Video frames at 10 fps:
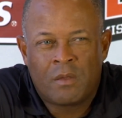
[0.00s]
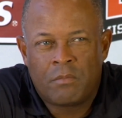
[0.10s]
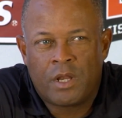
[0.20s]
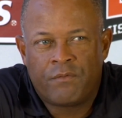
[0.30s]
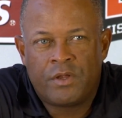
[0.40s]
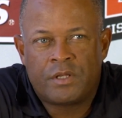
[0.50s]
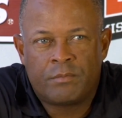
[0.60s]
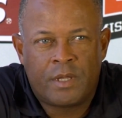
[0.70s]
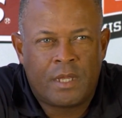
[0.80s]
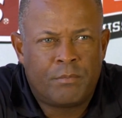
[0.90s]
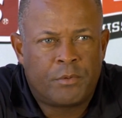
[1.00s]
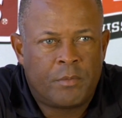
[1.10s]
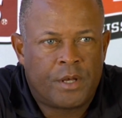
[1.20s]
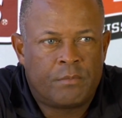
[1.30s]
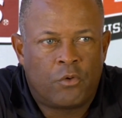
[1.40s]
but they've
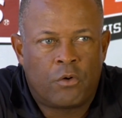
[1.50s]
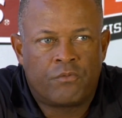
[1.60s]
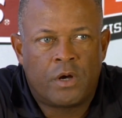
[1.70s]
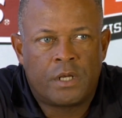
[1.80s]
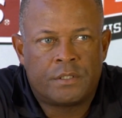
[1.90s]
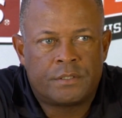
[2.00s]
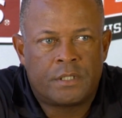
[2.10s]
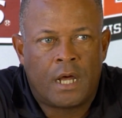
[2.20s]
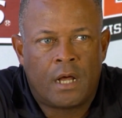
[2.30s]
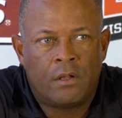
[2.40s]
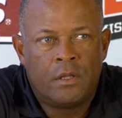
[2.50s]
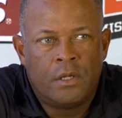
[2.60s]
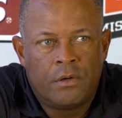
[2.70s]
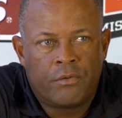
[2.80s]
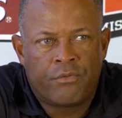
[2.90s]
implemented more running style,
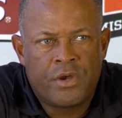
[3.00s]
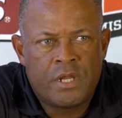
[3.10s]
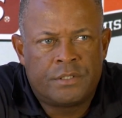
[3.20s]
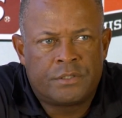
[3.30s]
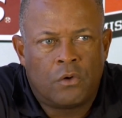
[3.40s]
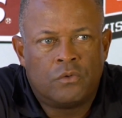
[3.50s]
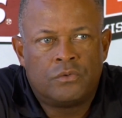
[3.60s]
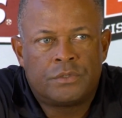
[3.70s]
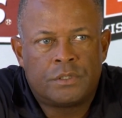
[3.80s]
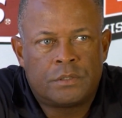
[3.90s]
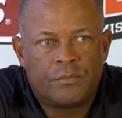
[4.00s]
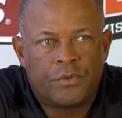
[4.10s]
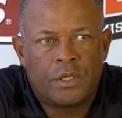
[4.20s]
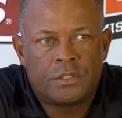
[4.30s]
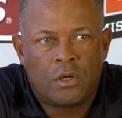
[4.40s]
read zones, and some
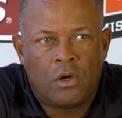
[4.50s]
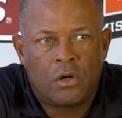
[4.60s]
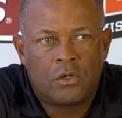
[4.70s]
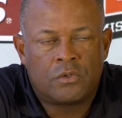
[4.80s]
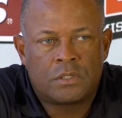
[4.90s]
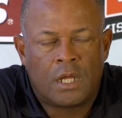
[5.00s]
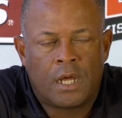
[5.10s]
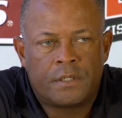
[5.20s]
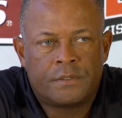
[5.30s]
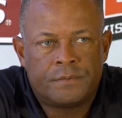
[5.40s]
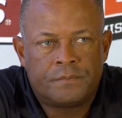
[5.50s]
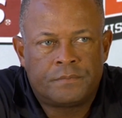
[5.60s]
things along those lines.